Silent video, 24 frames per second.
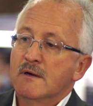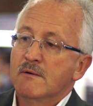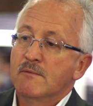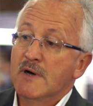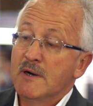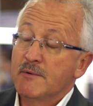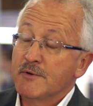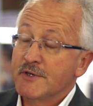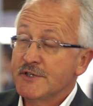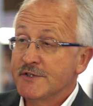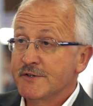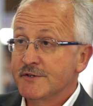
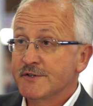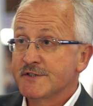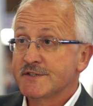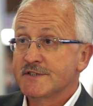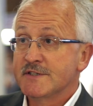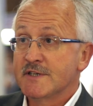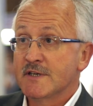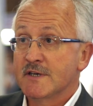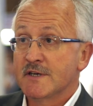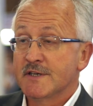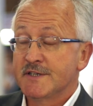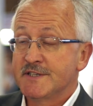Well, we're using
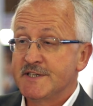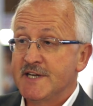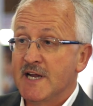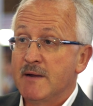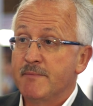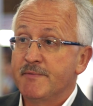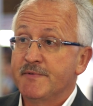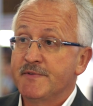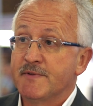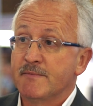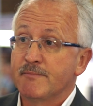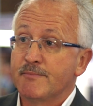our
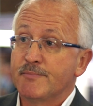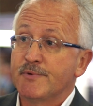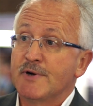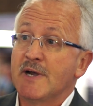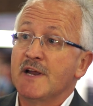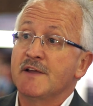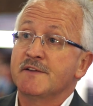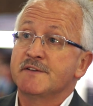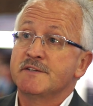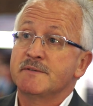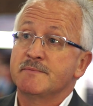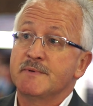depth and
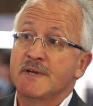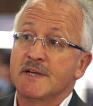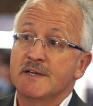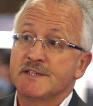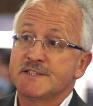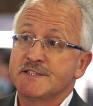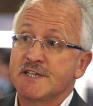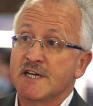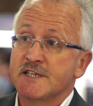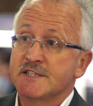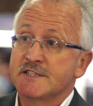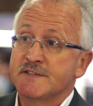breadth to be able to
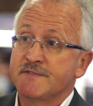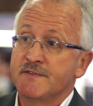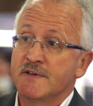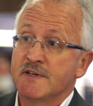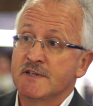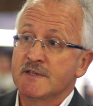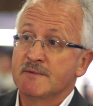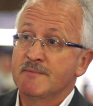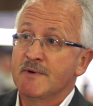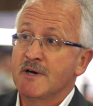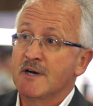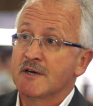satisfy
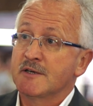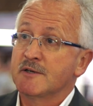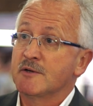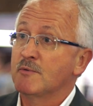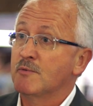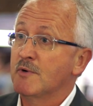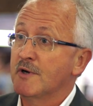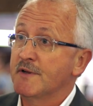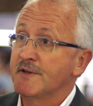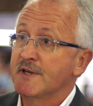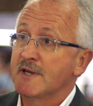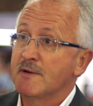the market with
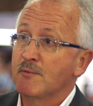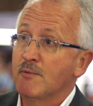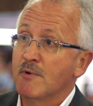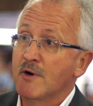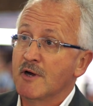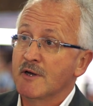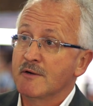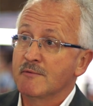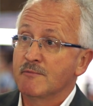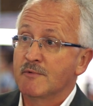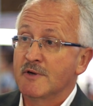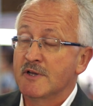what they
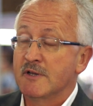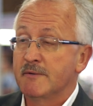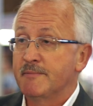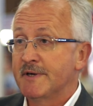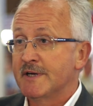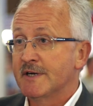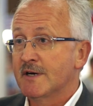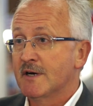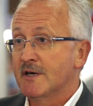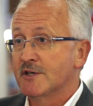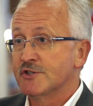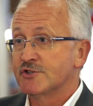want, whether it
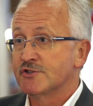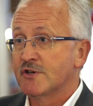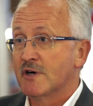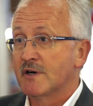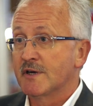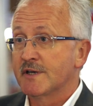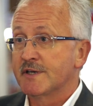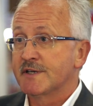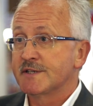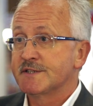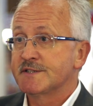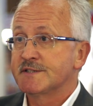be
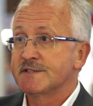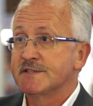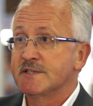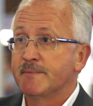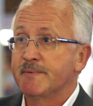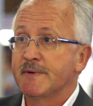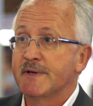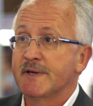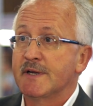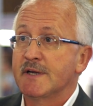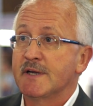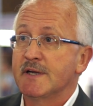hydraulics,
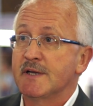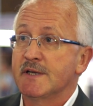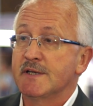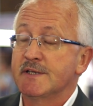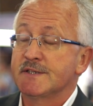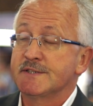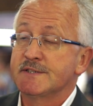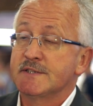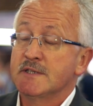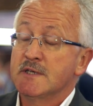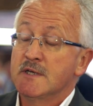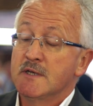tipping
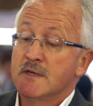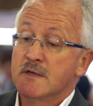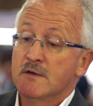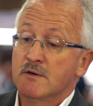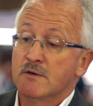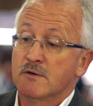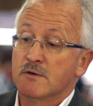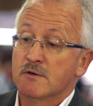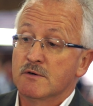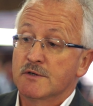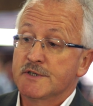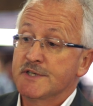gears,
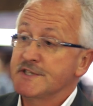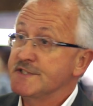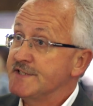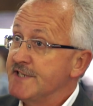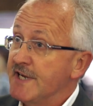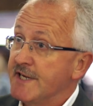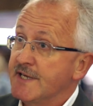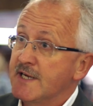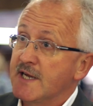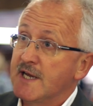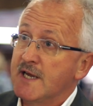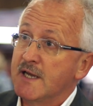or
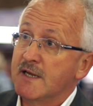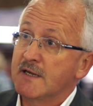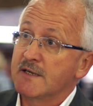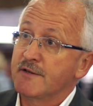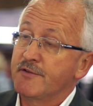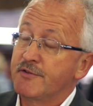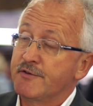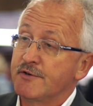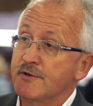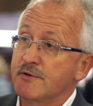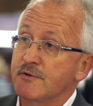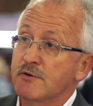container handling
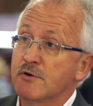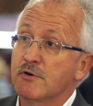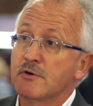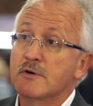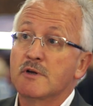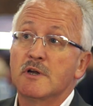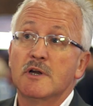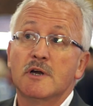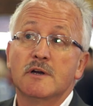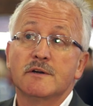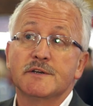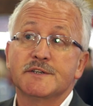through hook
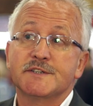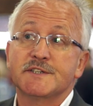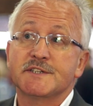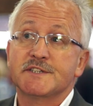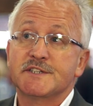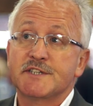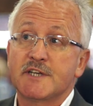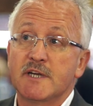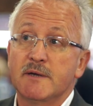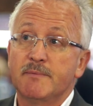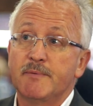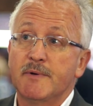loaders and
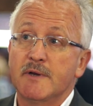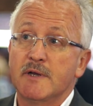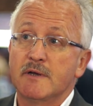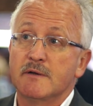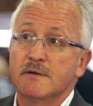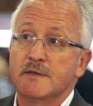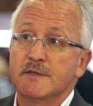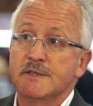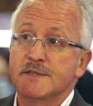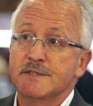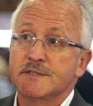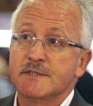skip
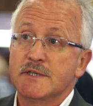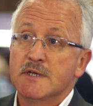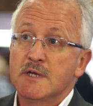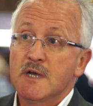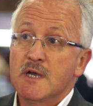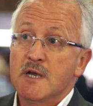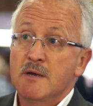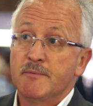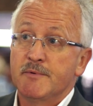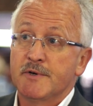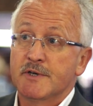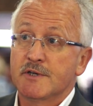loaders.
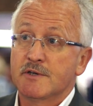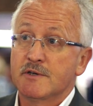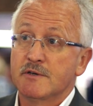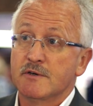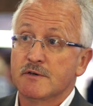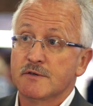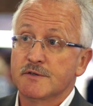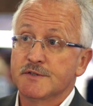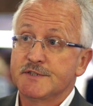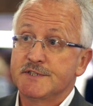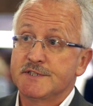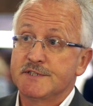But of
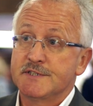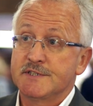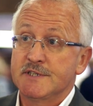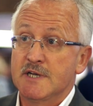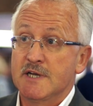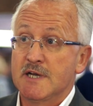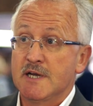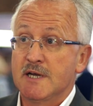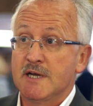course,